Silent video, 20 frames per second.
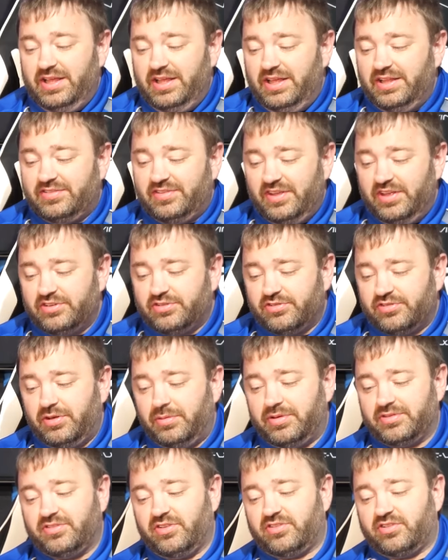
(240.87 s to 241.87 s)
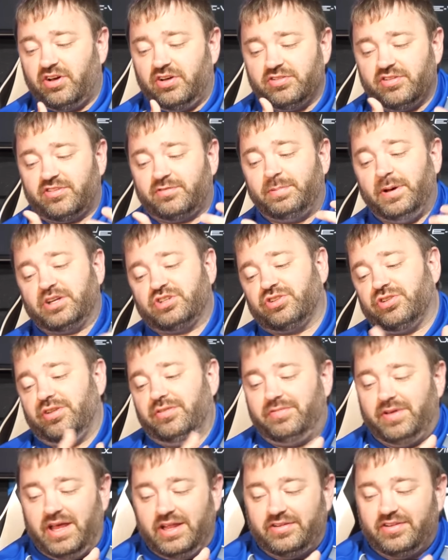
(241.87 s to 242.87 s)
it, it's interesting because it's called a special
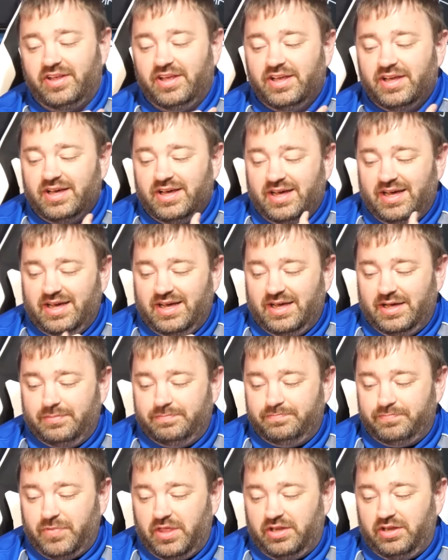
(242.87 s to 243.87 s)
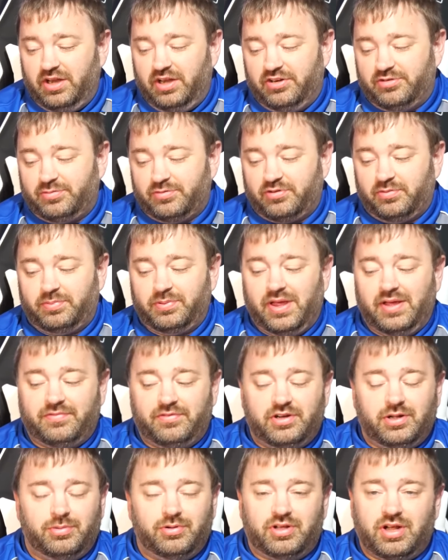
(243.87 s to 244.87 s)
event, um, and, and, you're supposed to plan
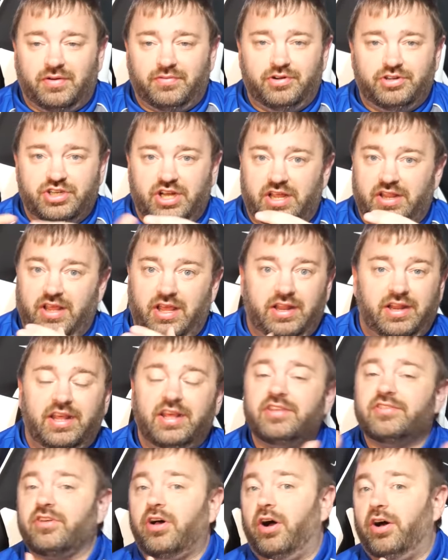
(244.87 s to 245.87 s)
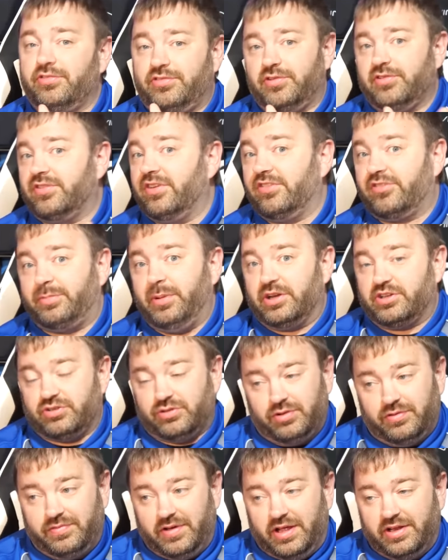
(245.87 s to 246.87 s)
for double coverage, and, and his also says
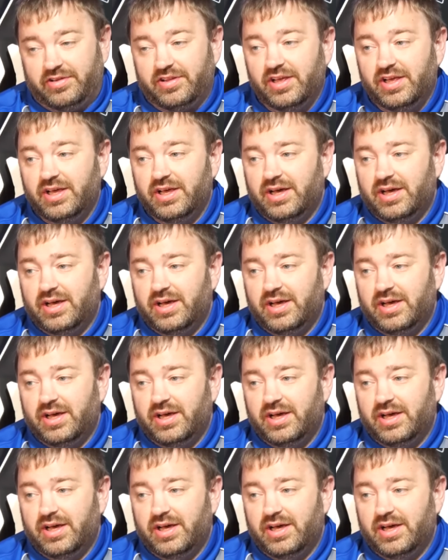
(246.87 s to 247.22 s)
special event.